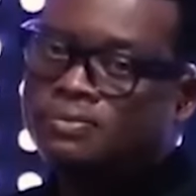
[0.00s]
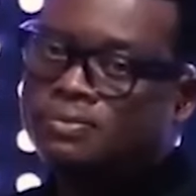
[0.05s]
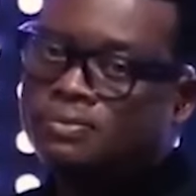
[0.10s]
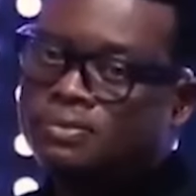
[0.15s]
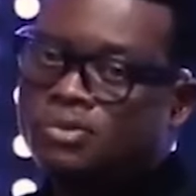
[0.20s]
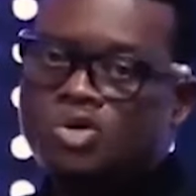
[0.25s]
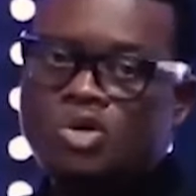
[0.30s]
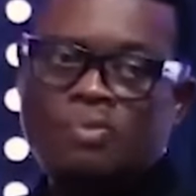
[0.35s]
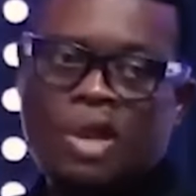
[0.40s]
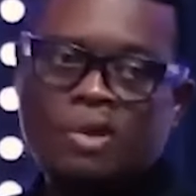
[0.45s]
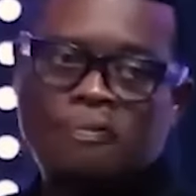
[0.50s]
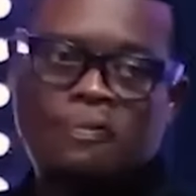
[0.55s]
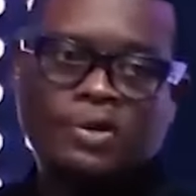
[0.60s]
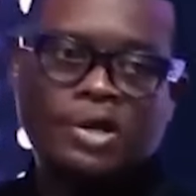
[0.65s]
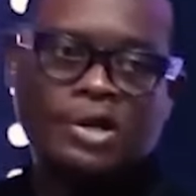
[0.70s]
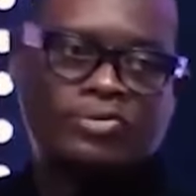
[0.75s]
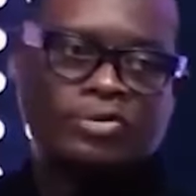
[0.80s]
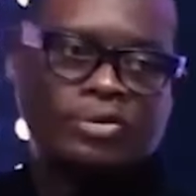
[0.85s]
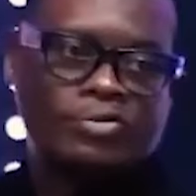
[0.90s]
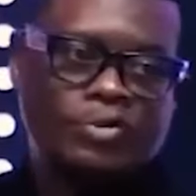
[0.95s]
You might
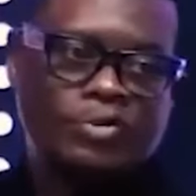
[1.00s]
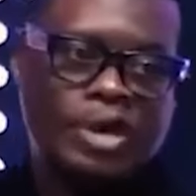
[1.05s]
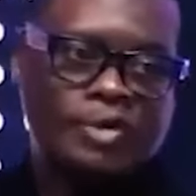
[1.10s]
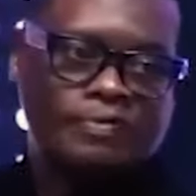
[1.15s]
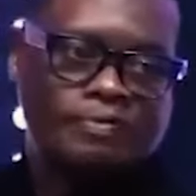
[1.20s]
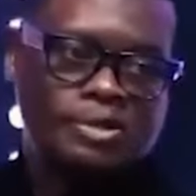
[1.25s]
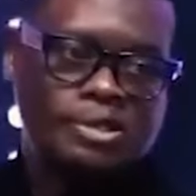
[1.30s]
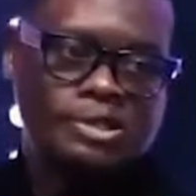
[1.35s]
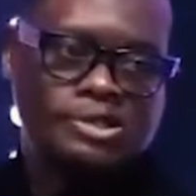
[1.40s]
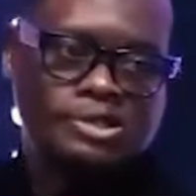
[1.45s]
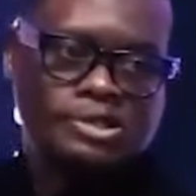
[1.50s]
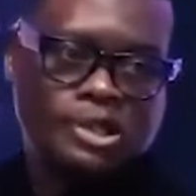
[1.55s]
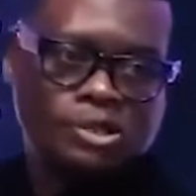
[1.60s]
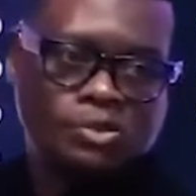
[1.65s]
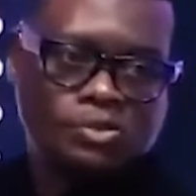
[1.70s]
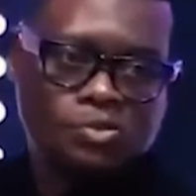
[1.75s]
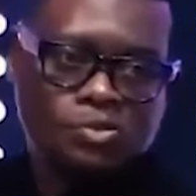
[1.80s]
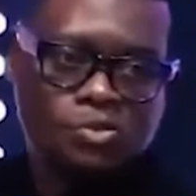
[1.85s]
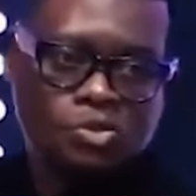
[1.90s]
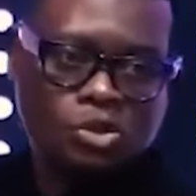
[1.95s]
pray for 5 minutes and
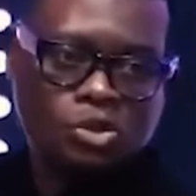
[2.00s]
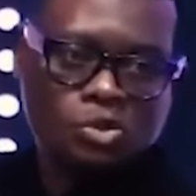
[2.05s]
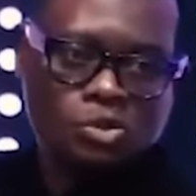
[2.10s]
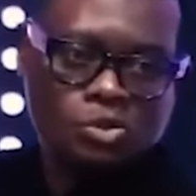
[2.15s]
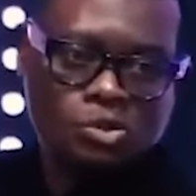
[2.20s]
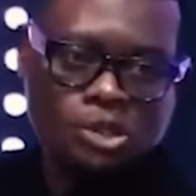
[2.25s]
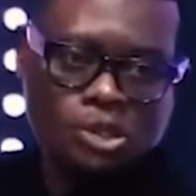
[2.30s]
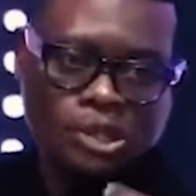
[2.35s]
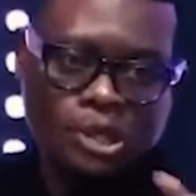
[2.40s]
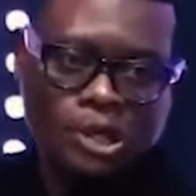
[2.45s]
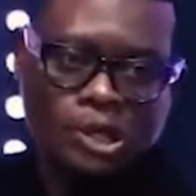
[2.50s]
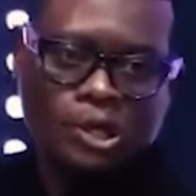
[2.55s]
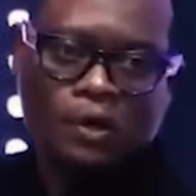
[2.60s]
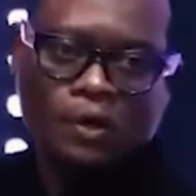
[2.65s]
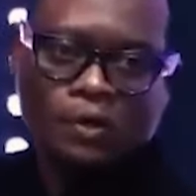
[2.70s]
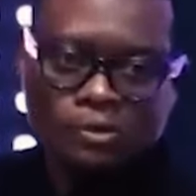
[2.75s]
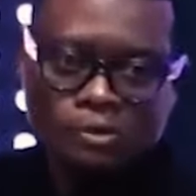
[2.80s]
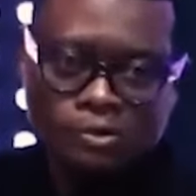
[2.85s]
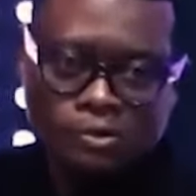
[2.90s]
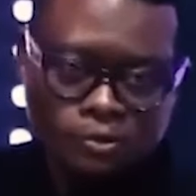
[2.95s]
you didn't hear
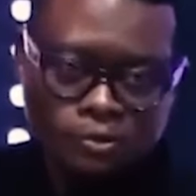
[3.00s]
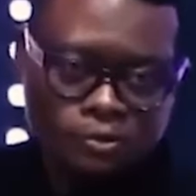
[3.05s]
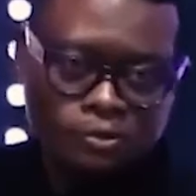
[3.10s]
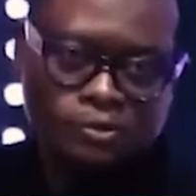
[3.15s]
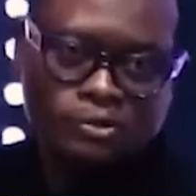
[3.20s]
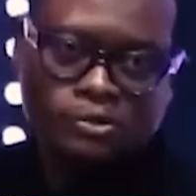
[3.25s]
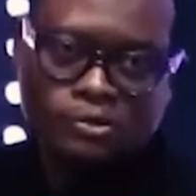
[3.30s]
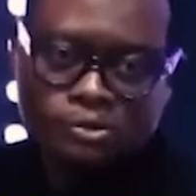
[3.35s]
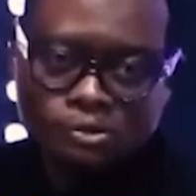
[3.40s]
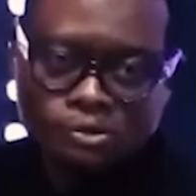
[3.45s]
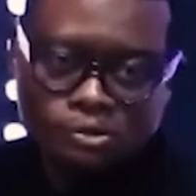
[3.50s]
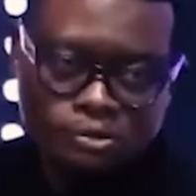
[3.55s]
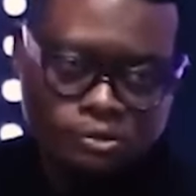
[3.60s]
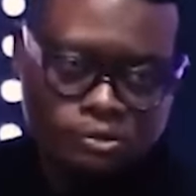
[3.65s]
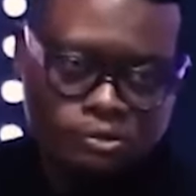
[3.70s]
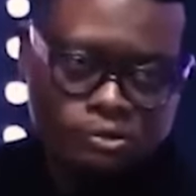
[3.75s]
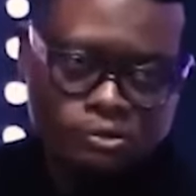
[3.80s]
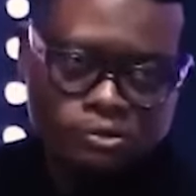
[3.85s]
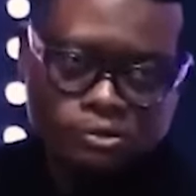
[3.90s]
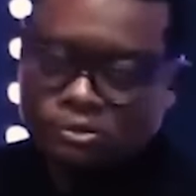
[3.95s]
God.
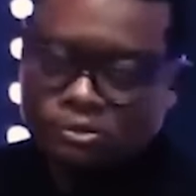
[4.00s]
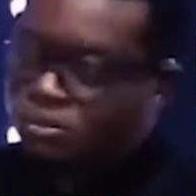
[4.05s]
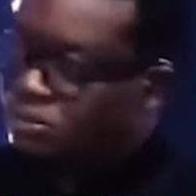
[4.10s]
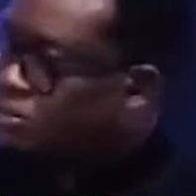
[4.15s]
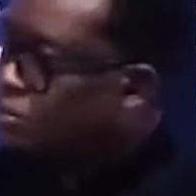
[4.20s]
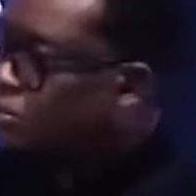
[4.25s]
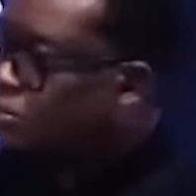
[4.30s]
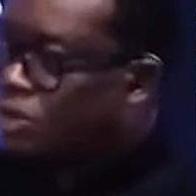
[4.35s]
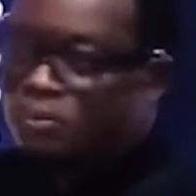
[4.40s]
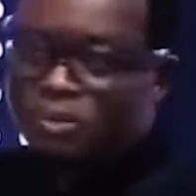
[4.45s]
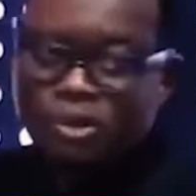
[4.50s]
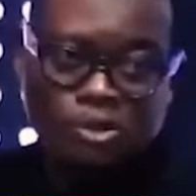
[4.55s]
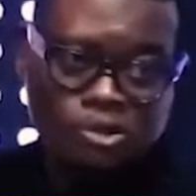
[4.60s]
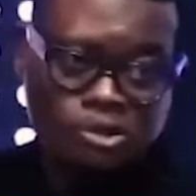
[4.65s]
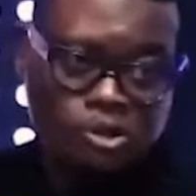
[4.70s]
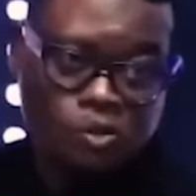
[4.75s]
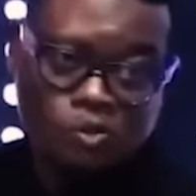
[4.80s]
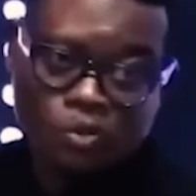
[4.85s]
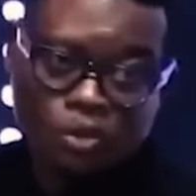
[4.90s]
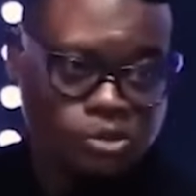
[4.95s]
Not because
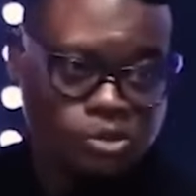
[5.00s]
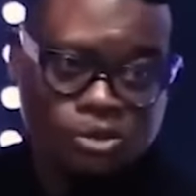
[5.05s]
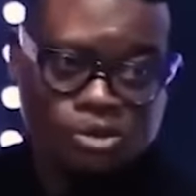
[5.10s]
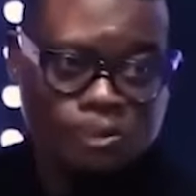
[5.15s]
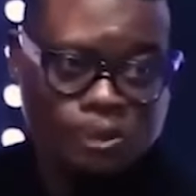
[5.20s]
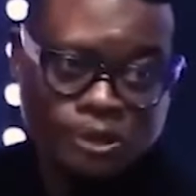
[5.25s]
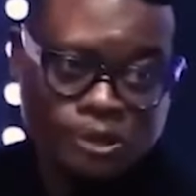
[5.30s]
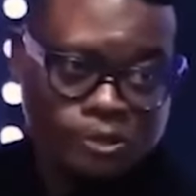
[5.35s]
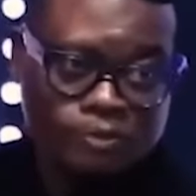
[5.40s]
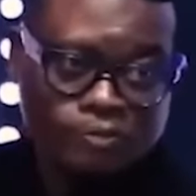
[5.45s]
God was not speaking.